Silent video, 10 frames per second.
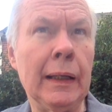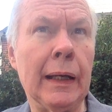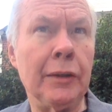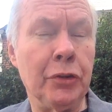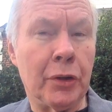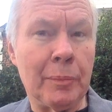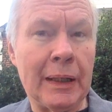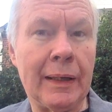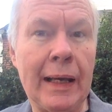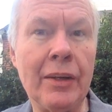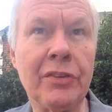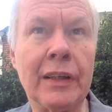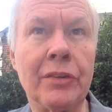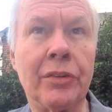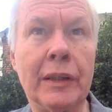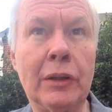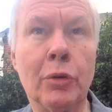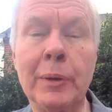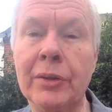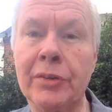and you can make a case that it's legal
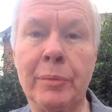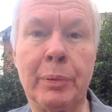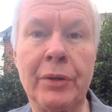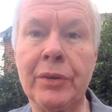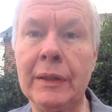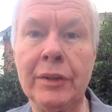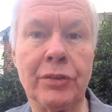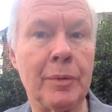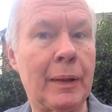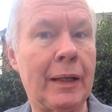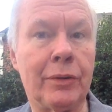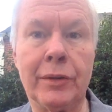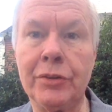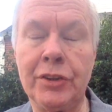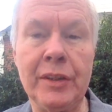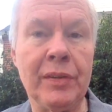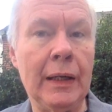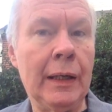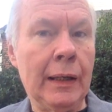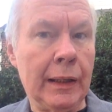because the president is commander-in-chief
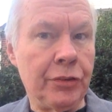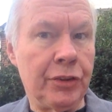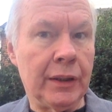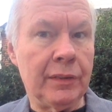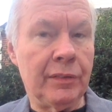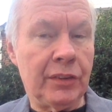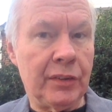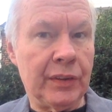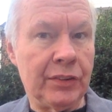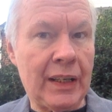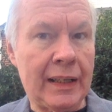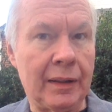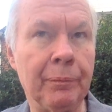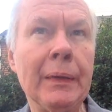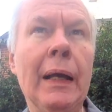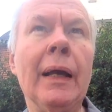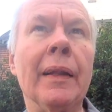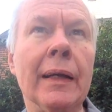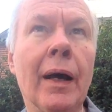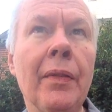and chief executive.
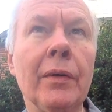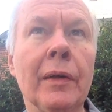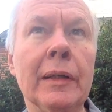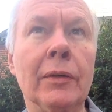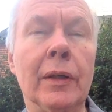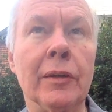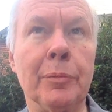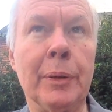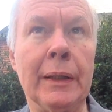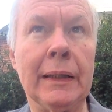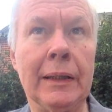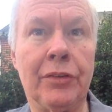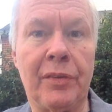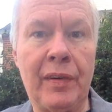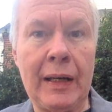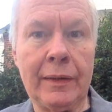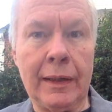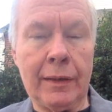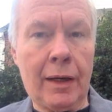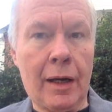The other legal underpinning is the fact
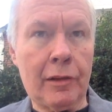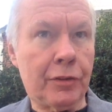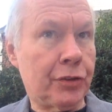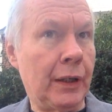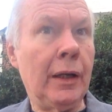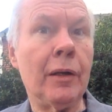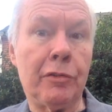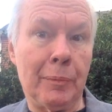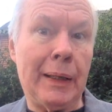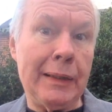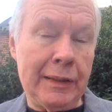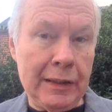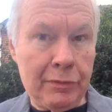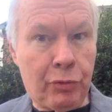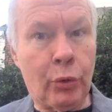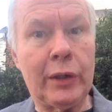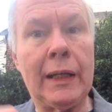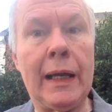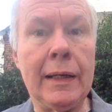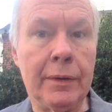that Congress from
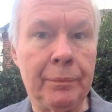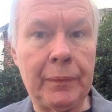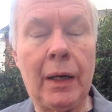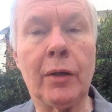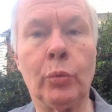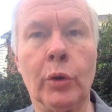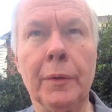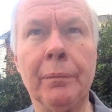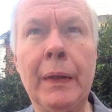1948 onward,